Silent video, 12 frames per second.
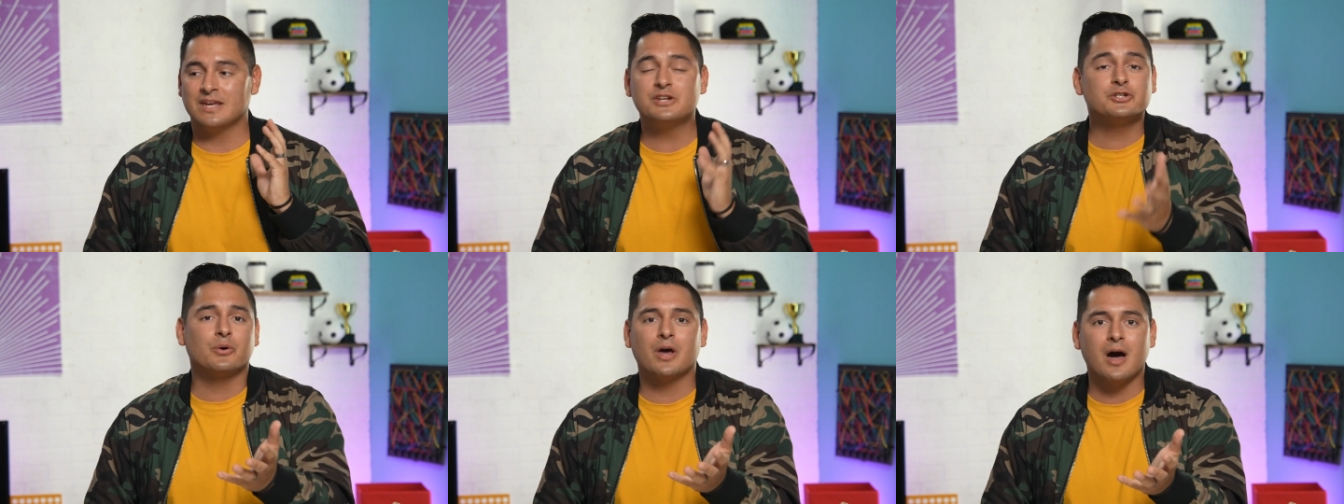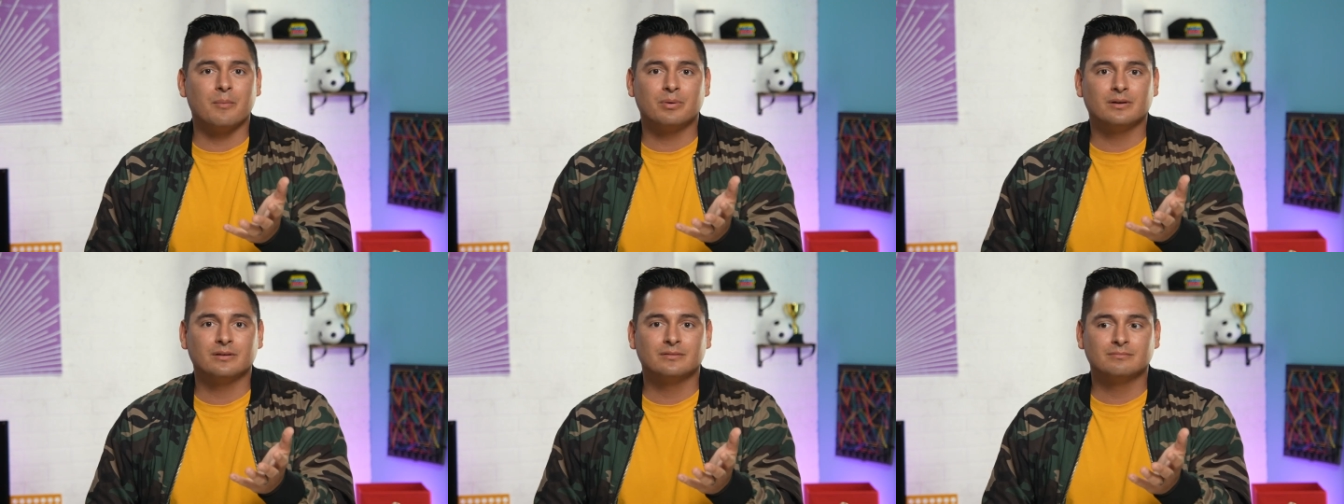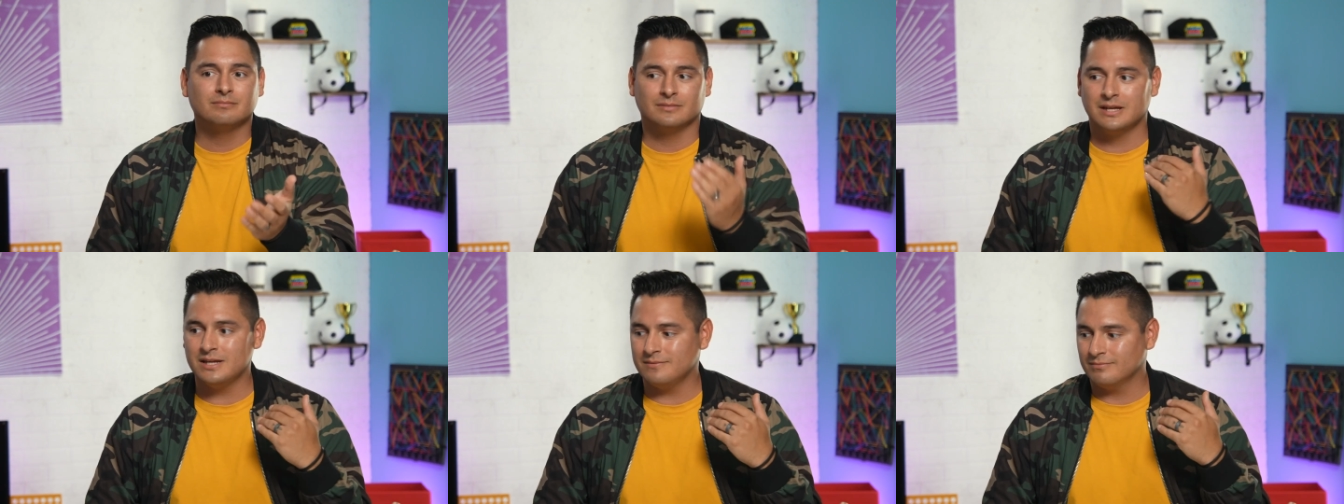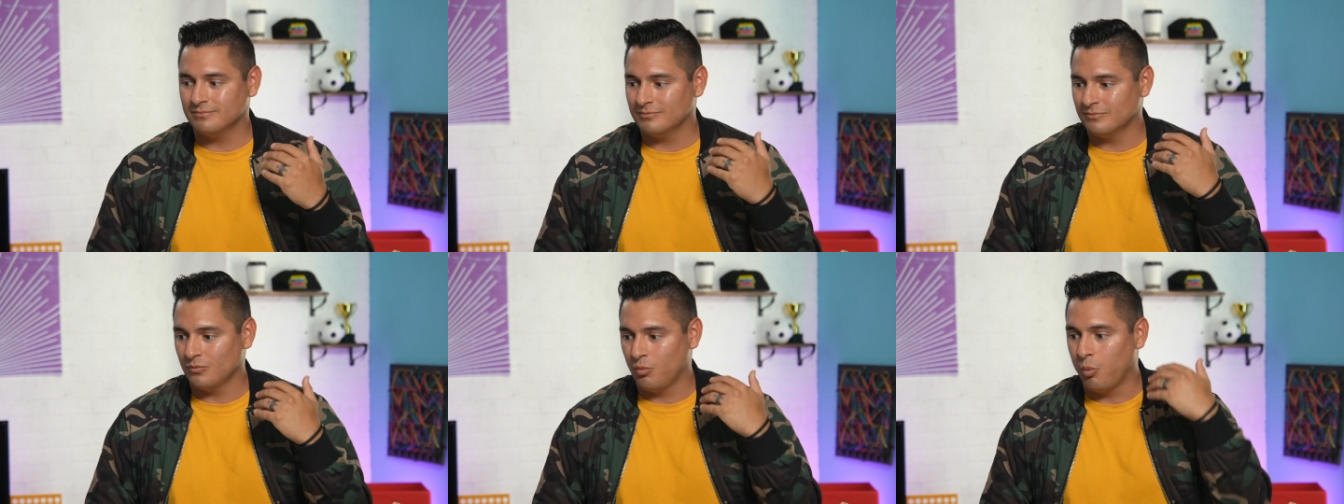he showed up. He
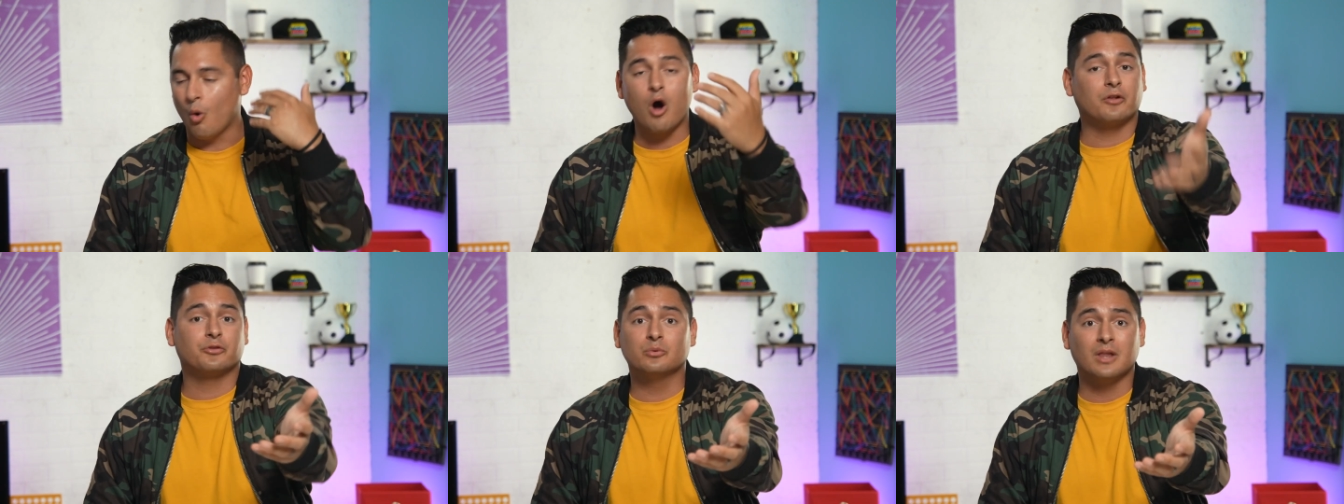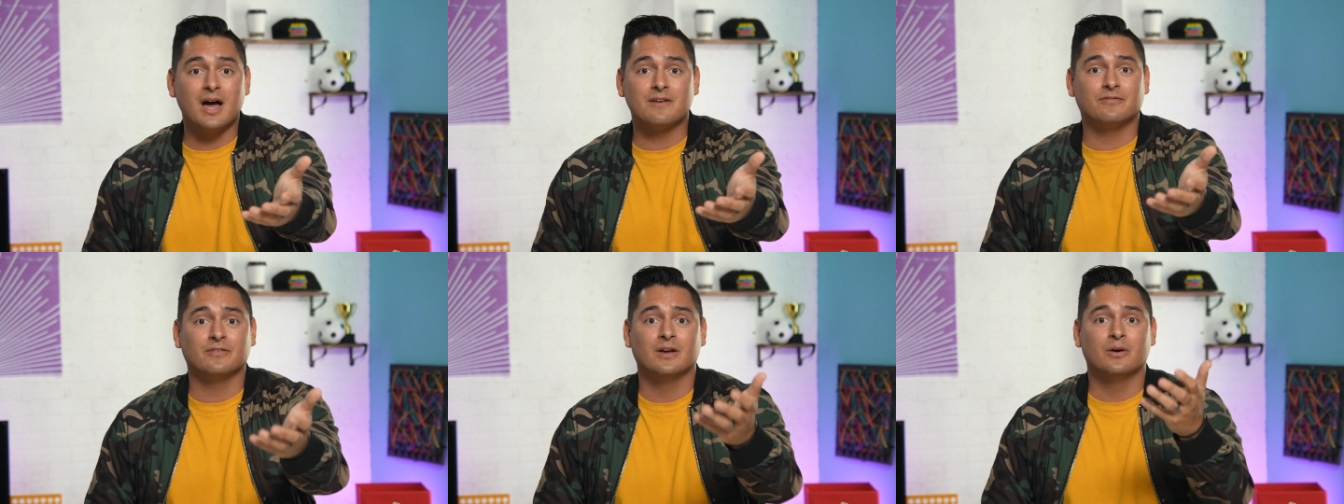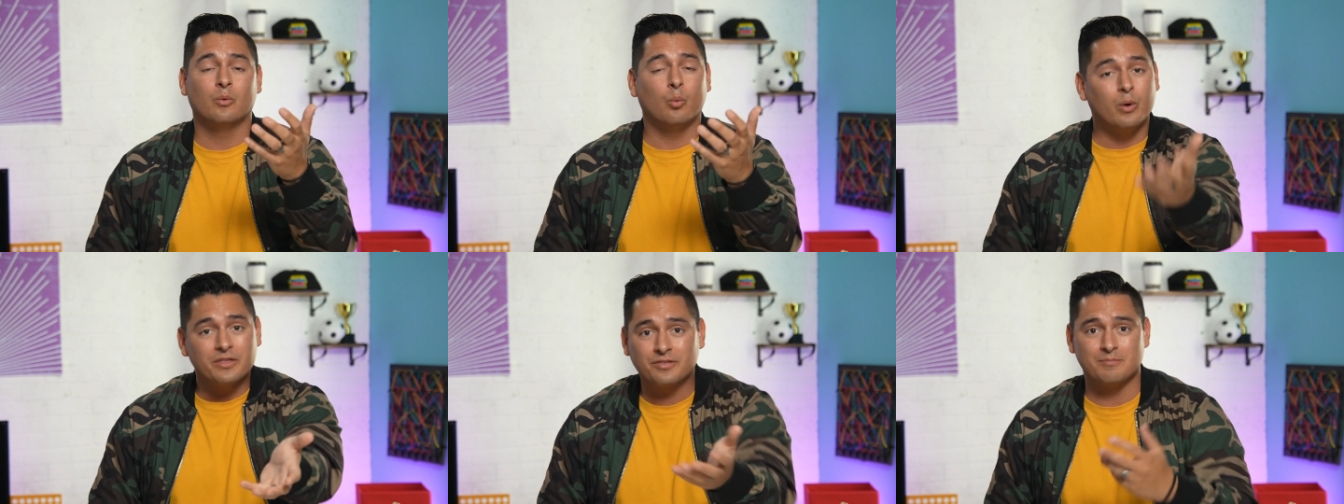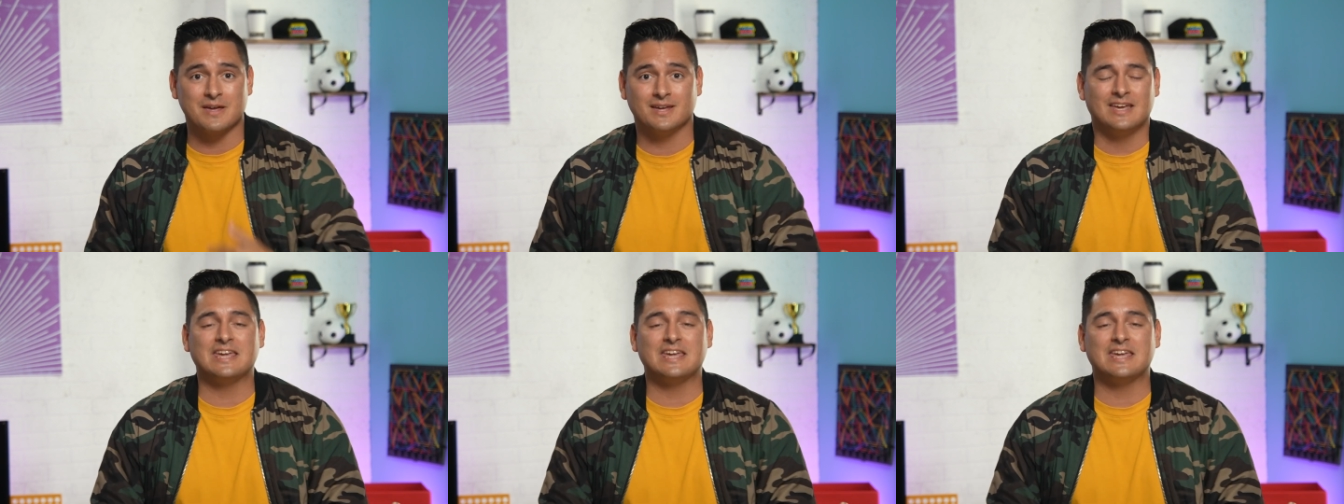walked through life with me.